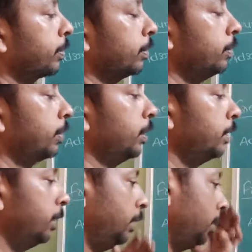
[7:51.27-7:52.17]
Okay,
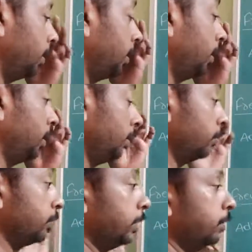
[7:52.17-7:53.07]
k into
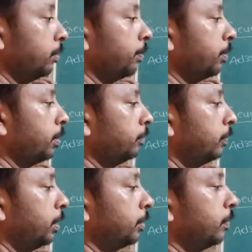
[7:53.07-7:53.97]
c to the power of
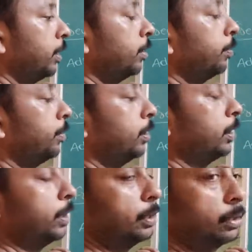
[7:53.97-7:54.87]
what? 1 upon
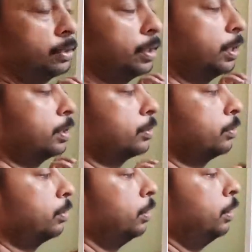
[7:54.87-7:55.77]
n. Understood?
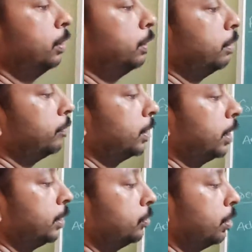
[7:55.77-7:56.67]
If the
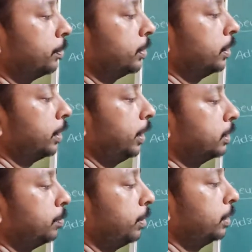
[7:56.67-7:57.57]
adsorption takes
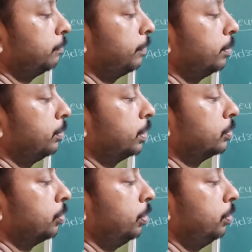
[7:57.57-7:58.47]
place from the
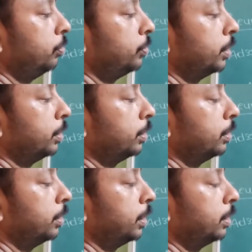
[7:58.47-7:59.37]
solution,
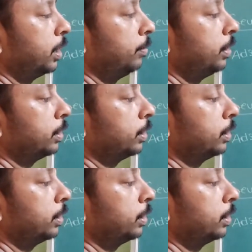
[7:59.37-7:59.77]
that time it is